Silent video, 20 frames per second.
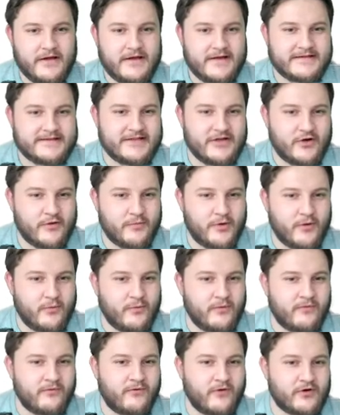
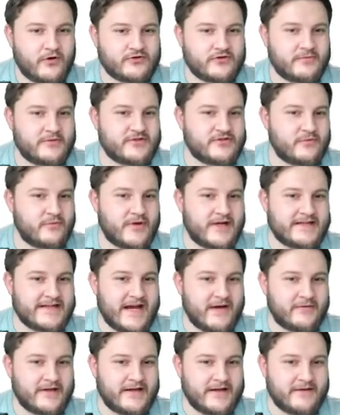0.14 is going to be somewhere
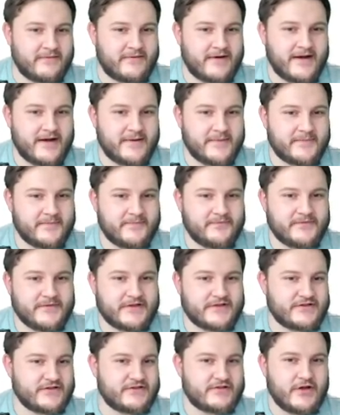down here, right?
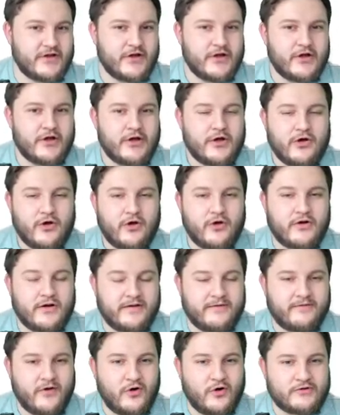Because it's only
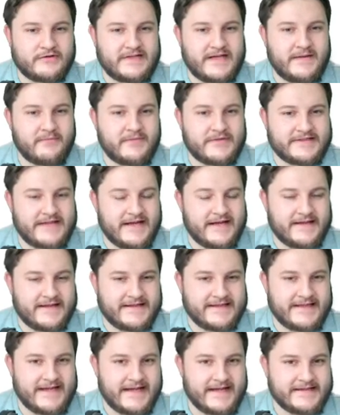14% of the
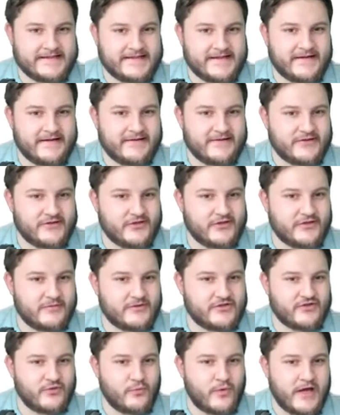data. So it's going to be
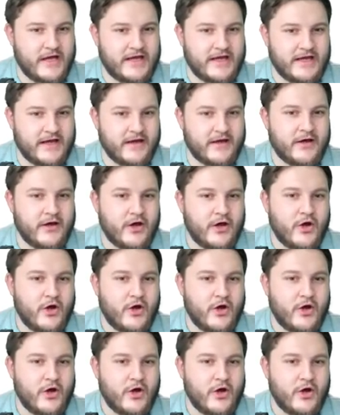somewhere here.